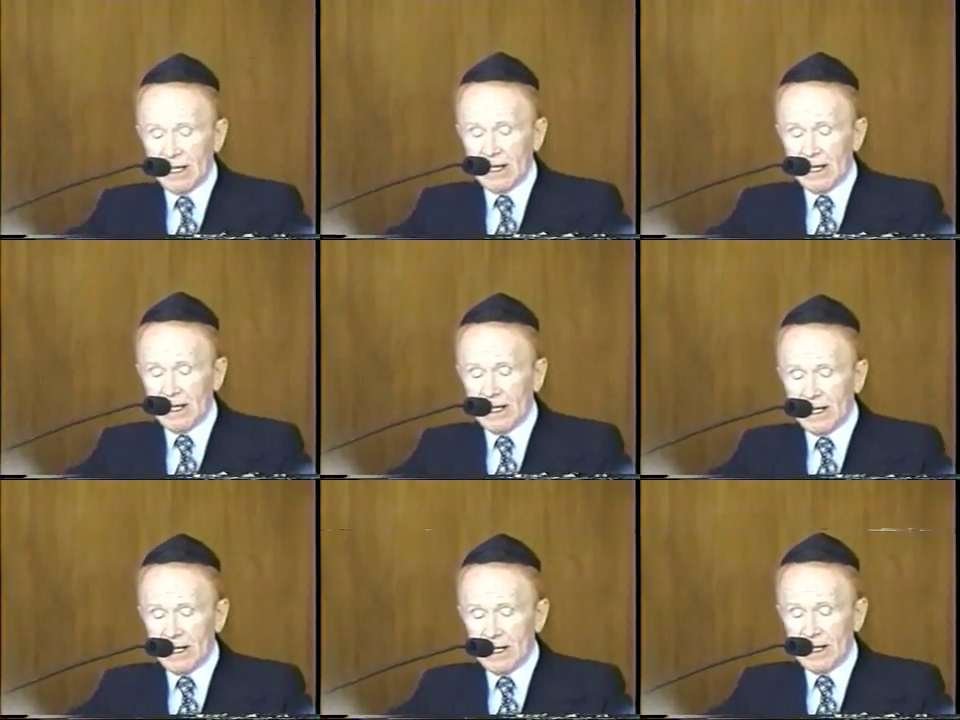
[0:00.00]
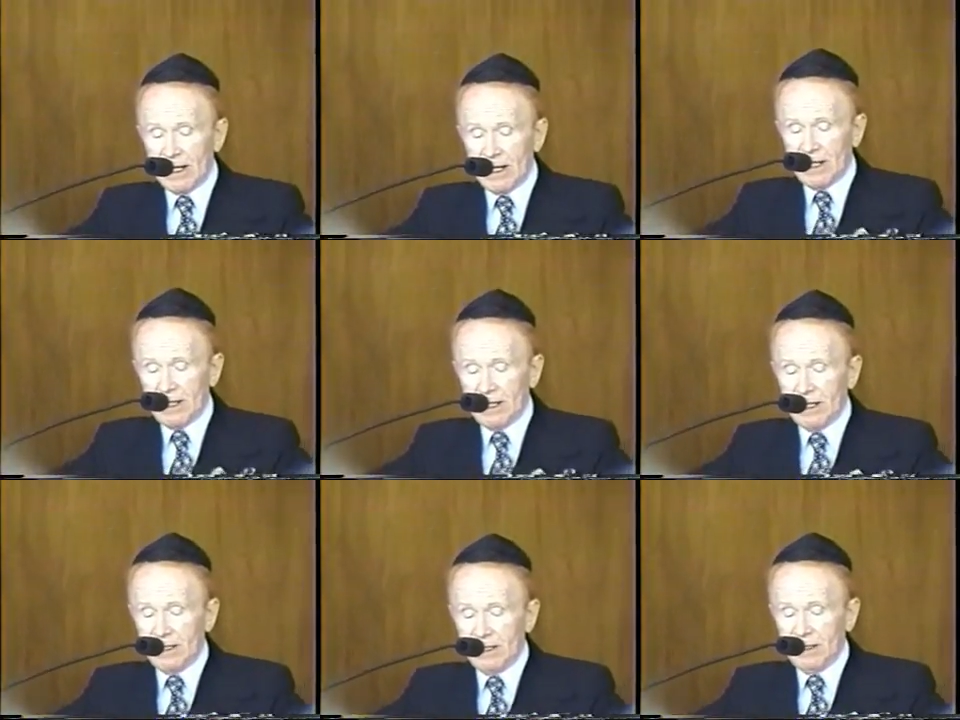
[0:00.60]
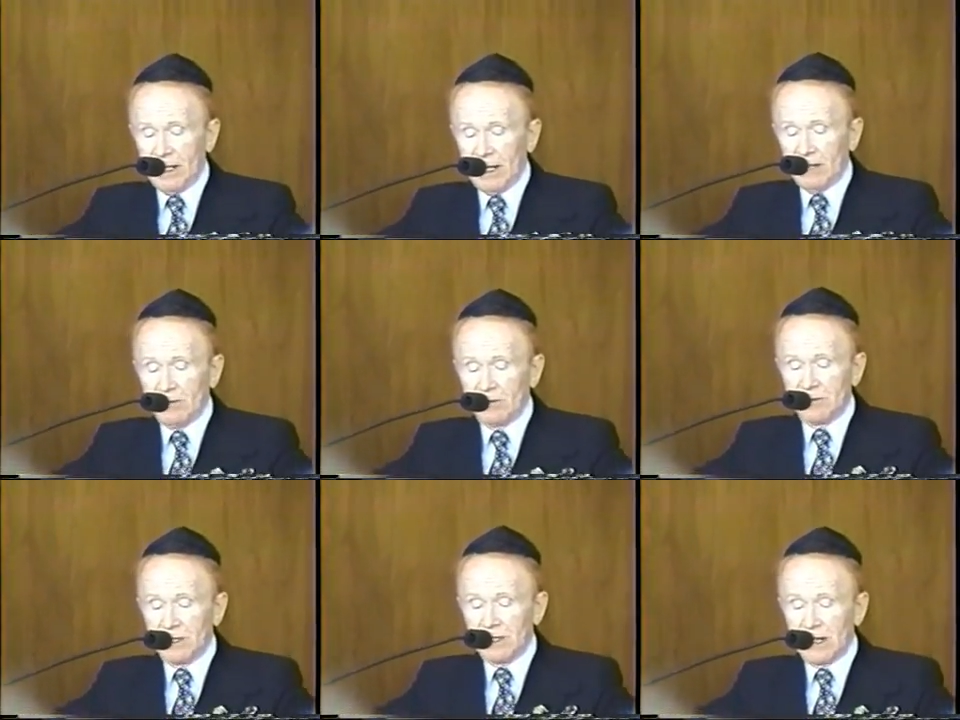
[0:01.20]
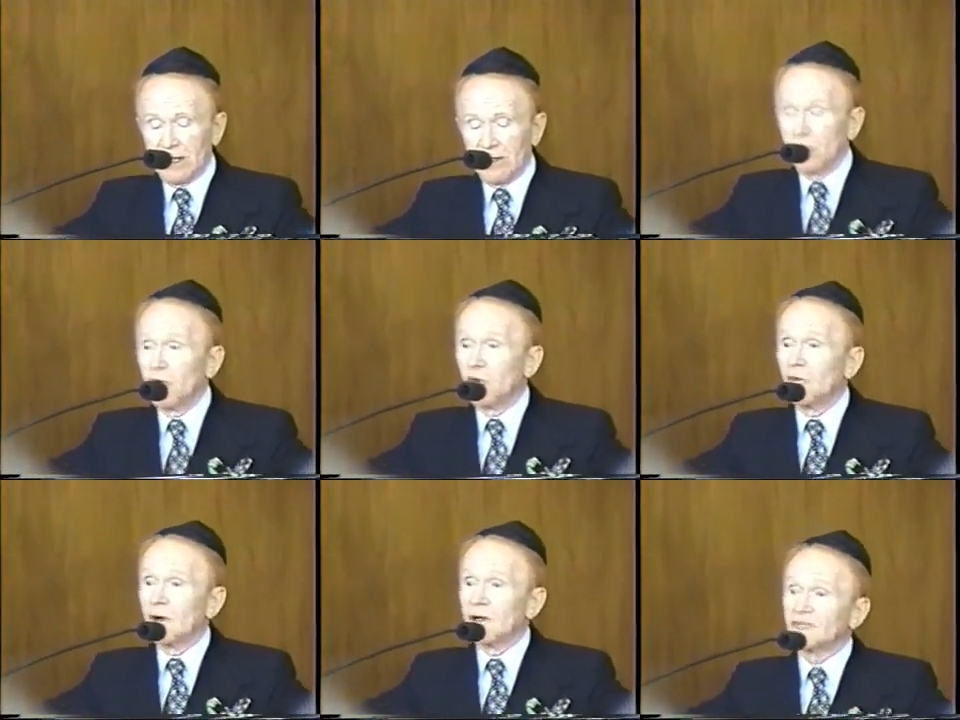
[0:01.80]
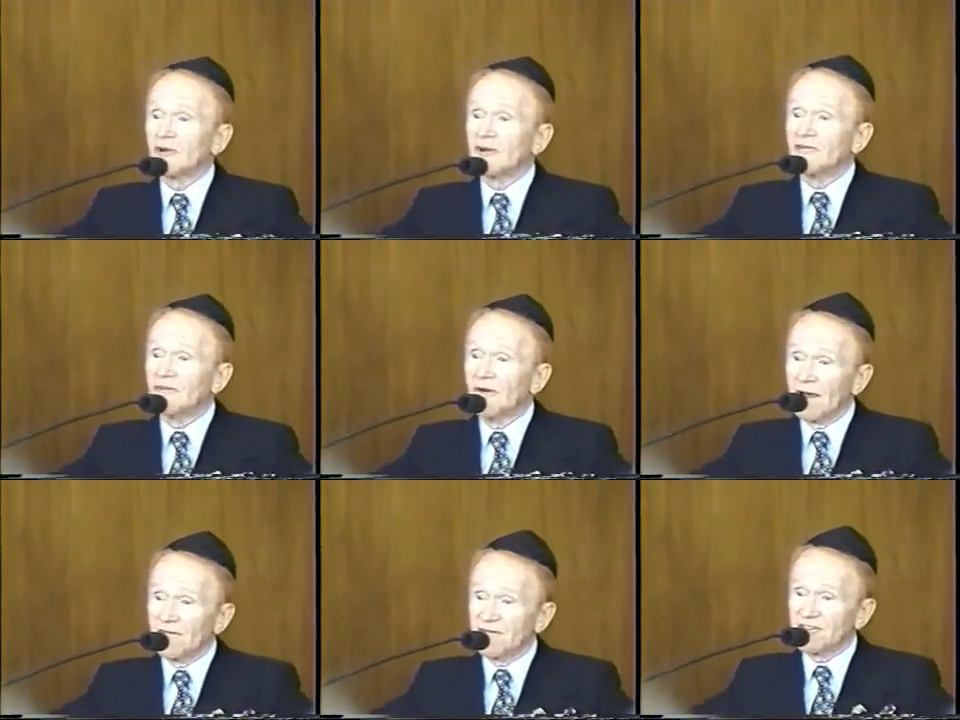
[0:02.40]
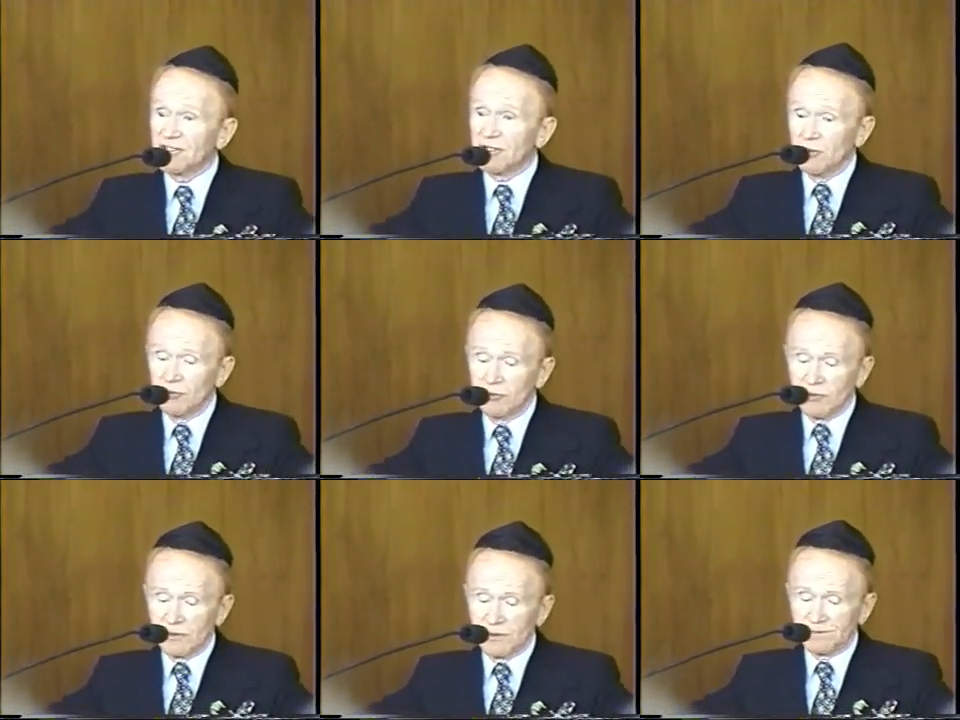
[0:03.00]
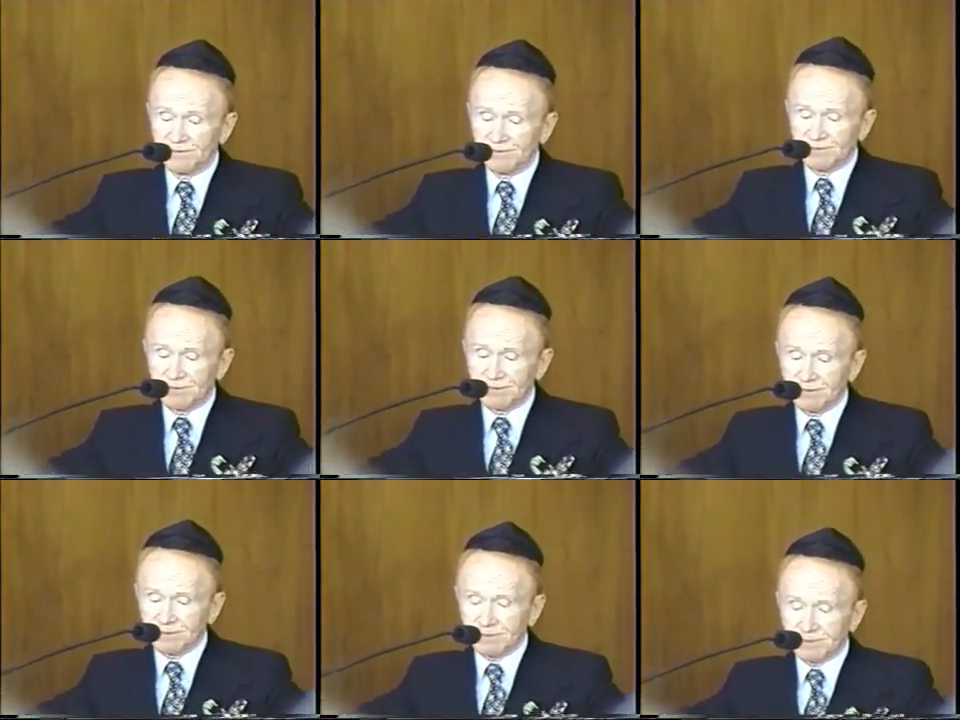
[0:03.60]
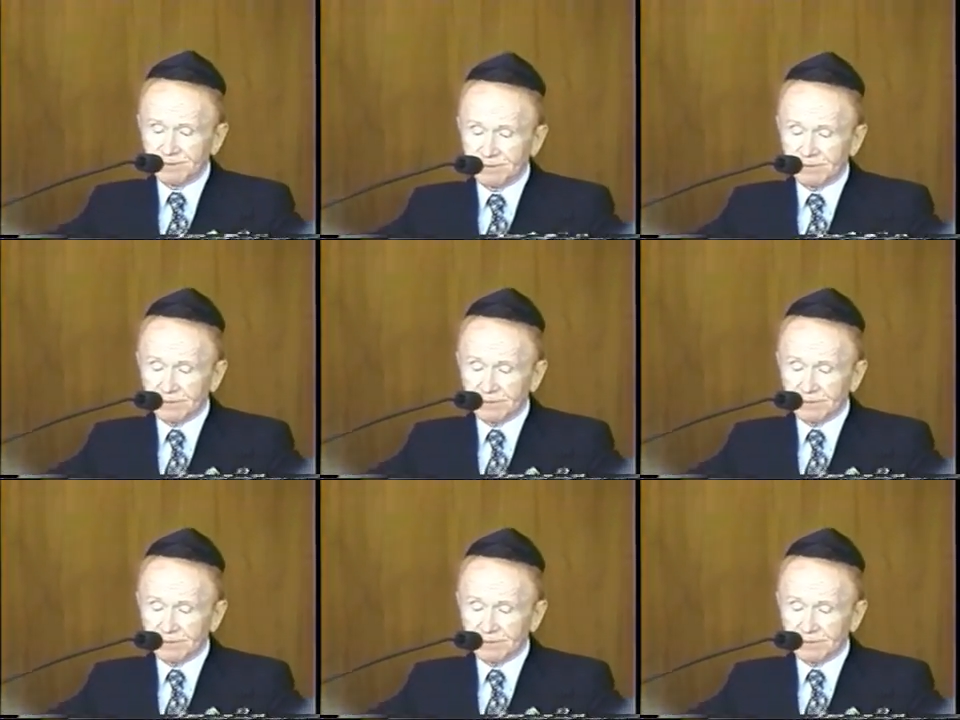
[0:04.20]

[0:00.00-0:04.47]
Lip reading: So Jan, now that I know what revives you,